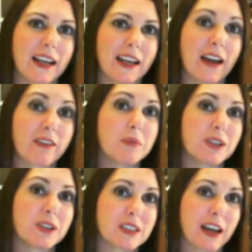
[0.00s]
every
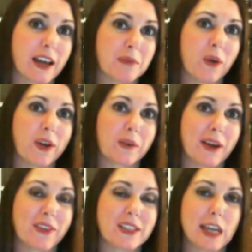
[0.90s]
mealtime going
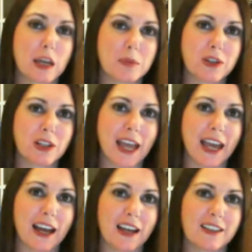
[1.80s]
around the table,
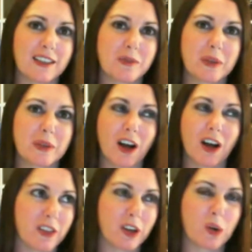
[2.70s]
and we call
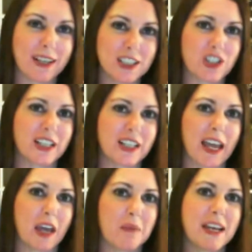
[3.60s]
it the question
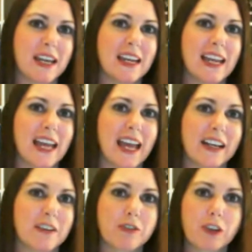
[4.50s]
game. And
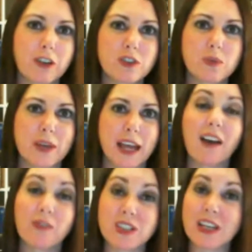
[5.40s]
at first, we had
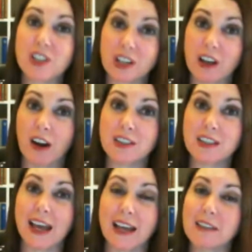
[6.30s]
conversation cards
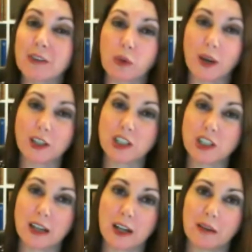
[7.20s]
that had different questions
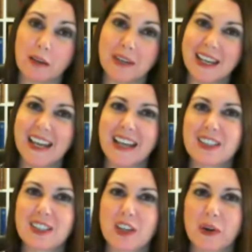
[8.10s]
on them. And
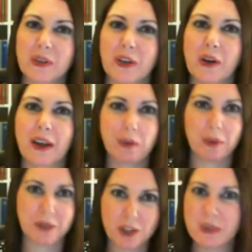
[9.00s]
so, you know, everyone
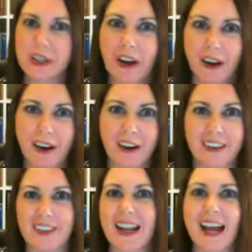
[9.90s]
would choose a card, and then
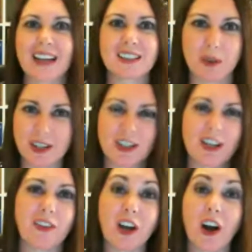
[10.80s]
they'd ask the question
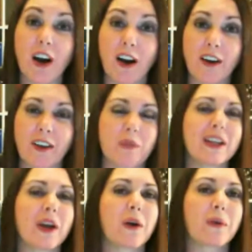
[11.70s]
on the card, and then we'd
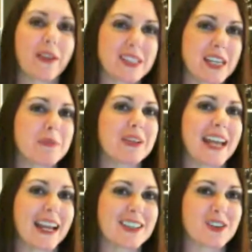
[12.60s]
go around the table and
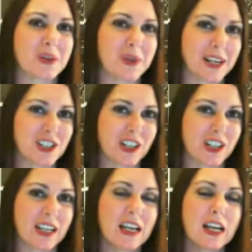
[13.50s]
answer the
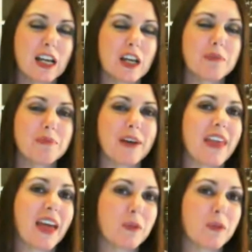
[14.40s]
question. But
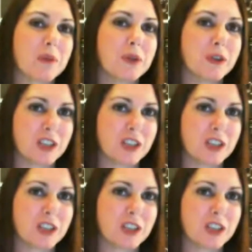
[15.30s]
then we moved